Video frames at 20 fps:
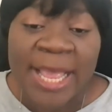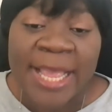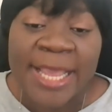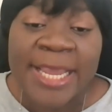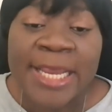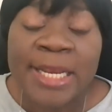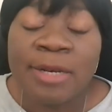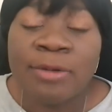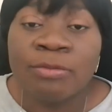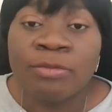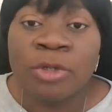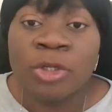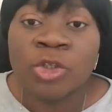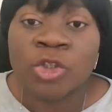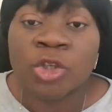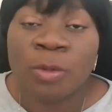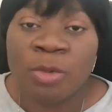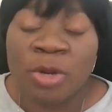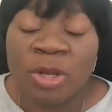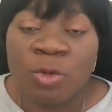In
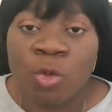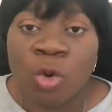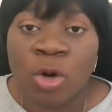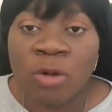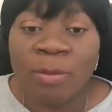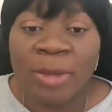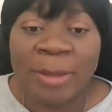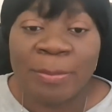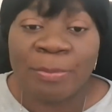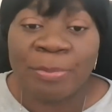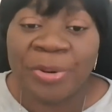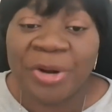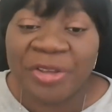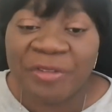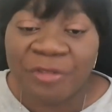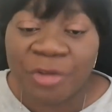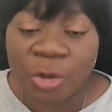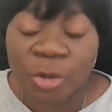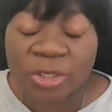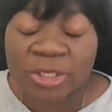one of my
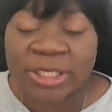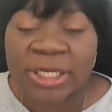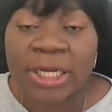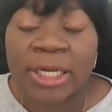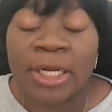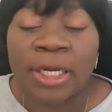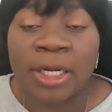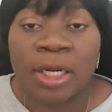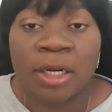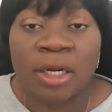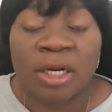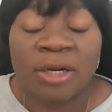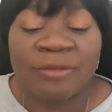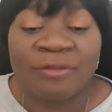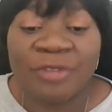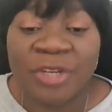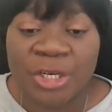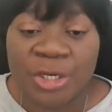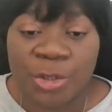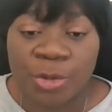previous
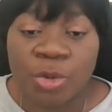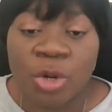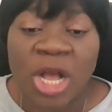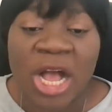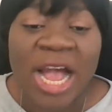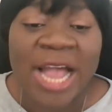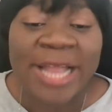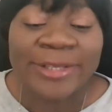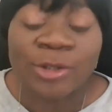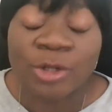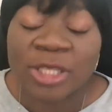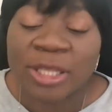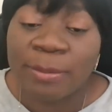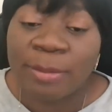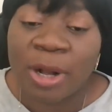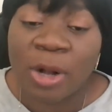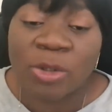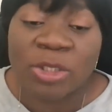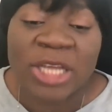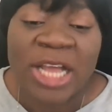video, I talked
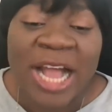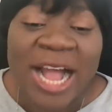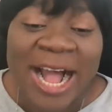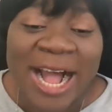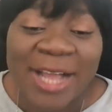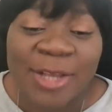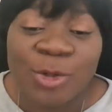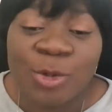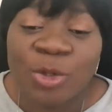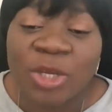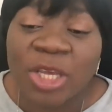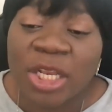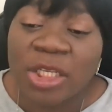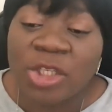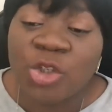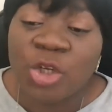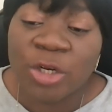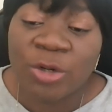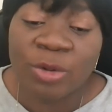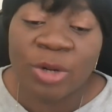about how you can
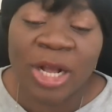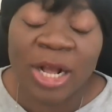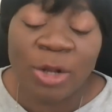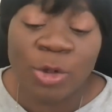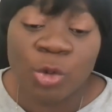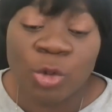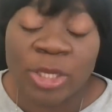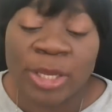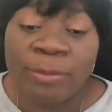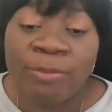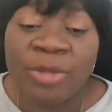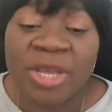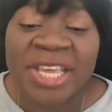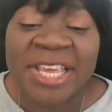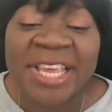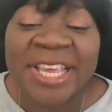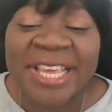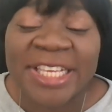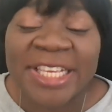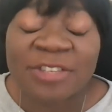make
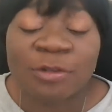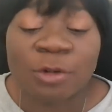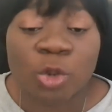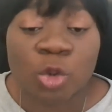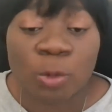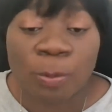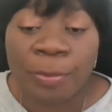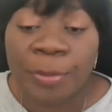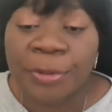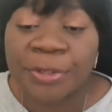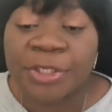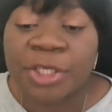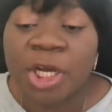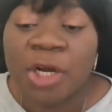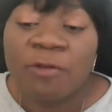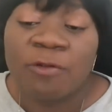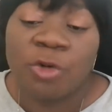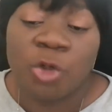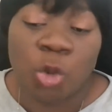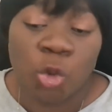a case for support
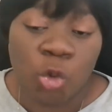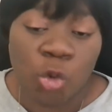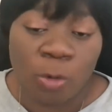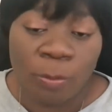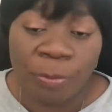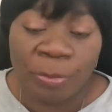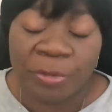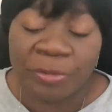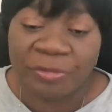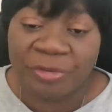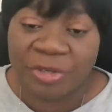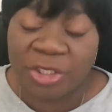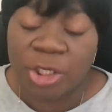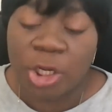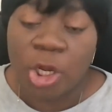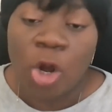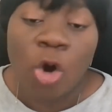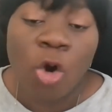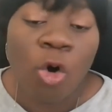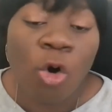for your nonprofit,
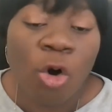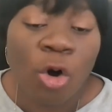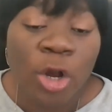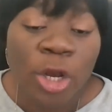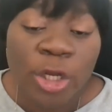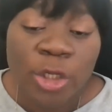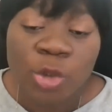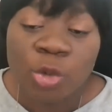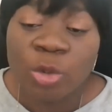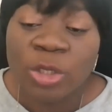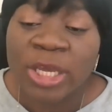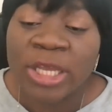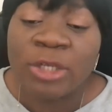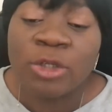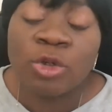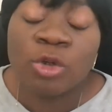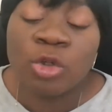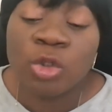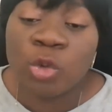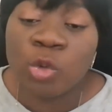or you
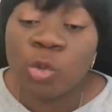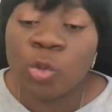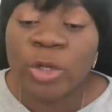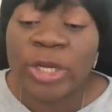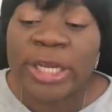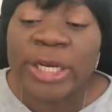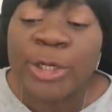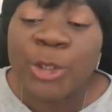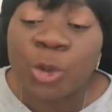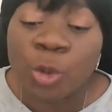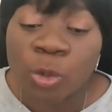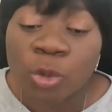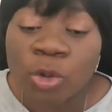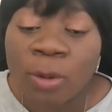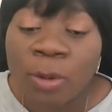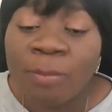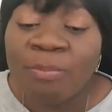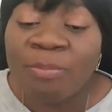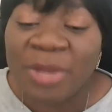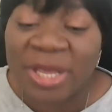can do a
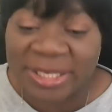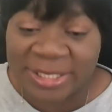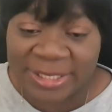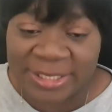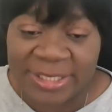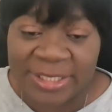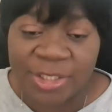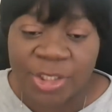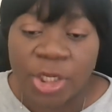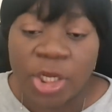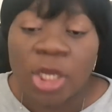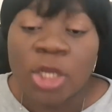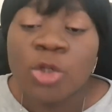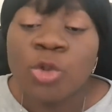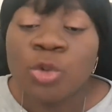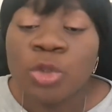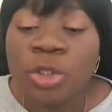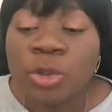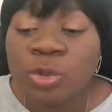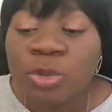donor message.
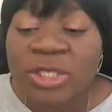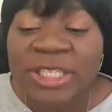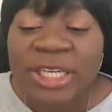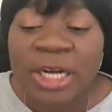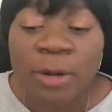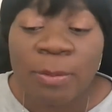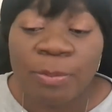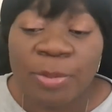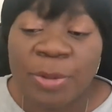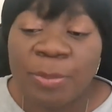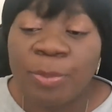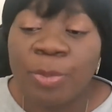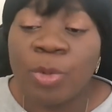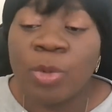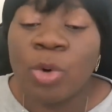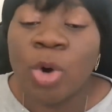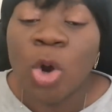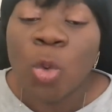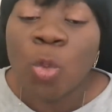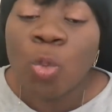You need to tell
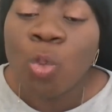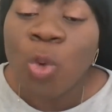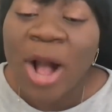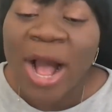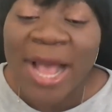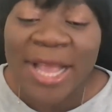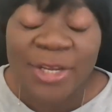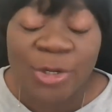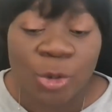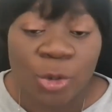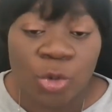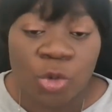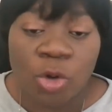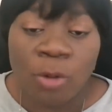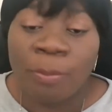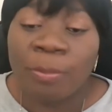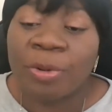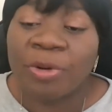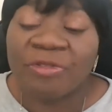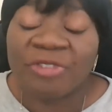people why your
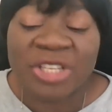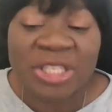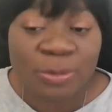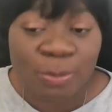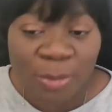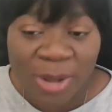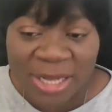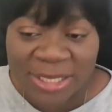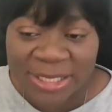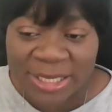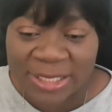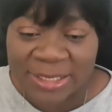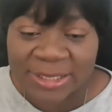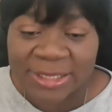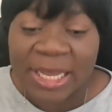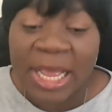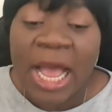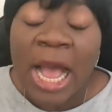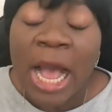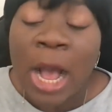nonprofit matters
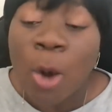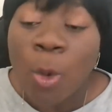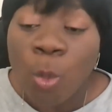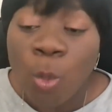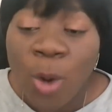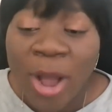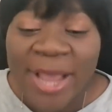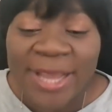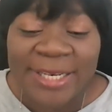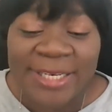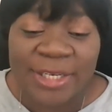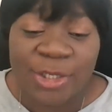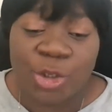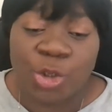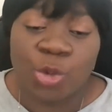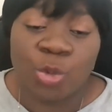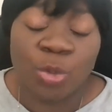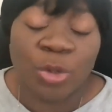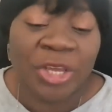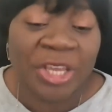and why they
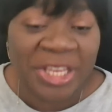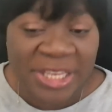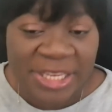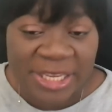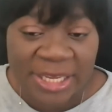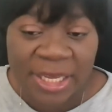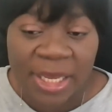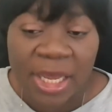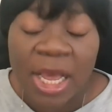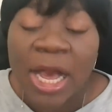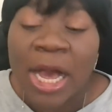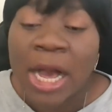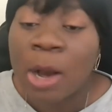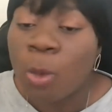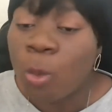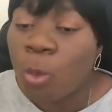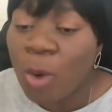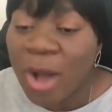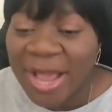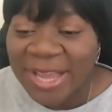should care
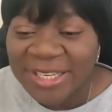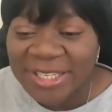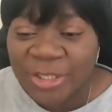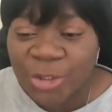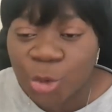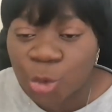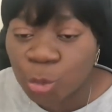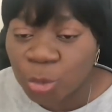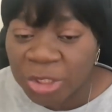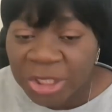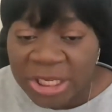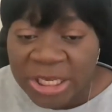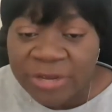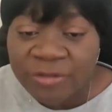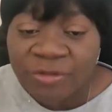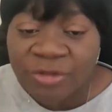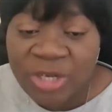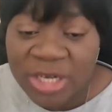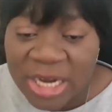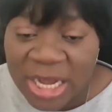and why they should
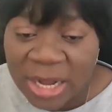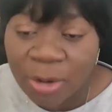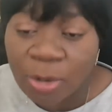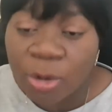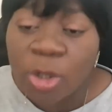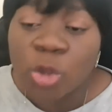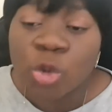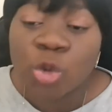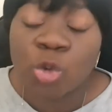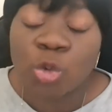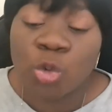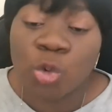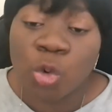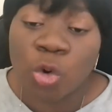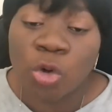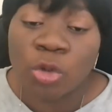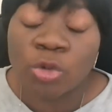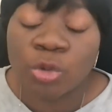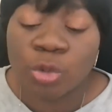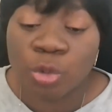give now
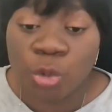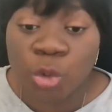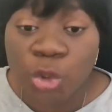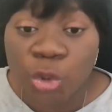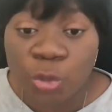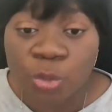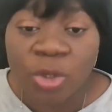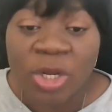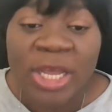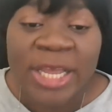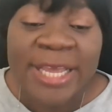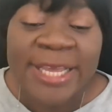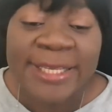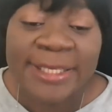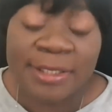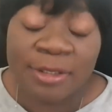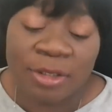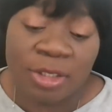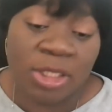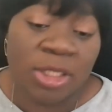to you
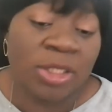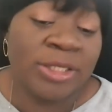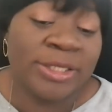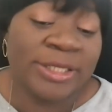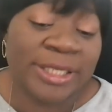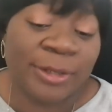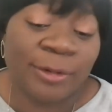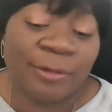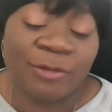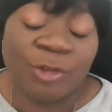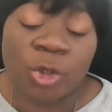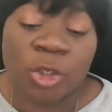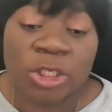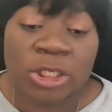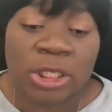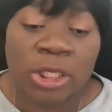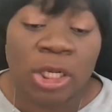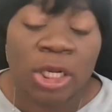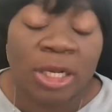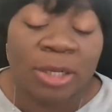instead of just
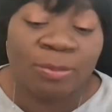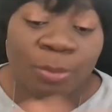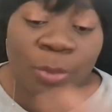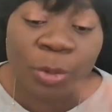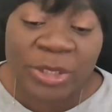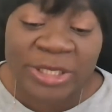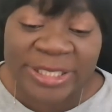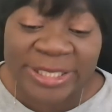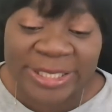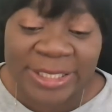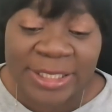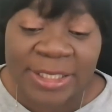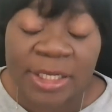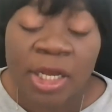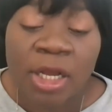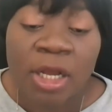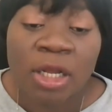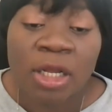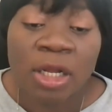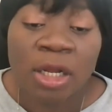putting
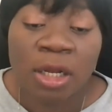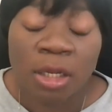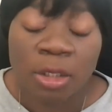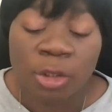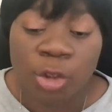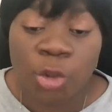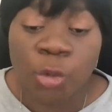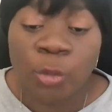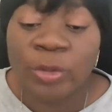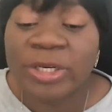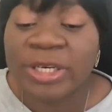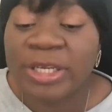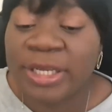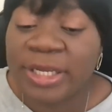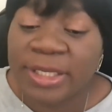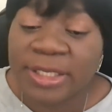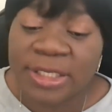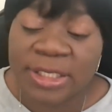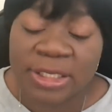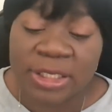
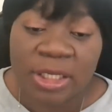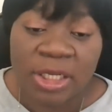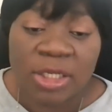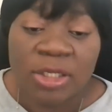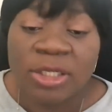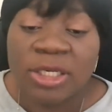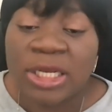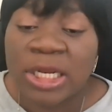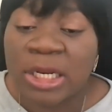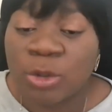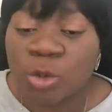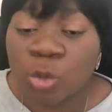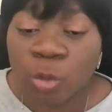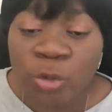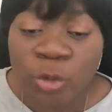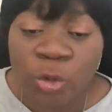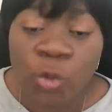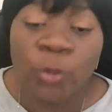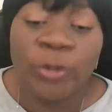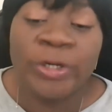donate
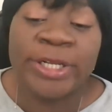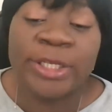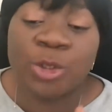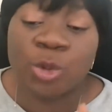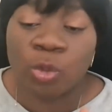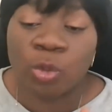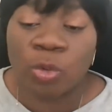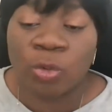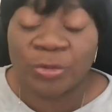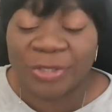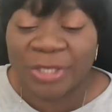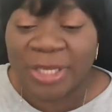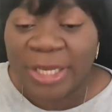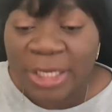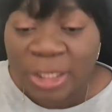to us.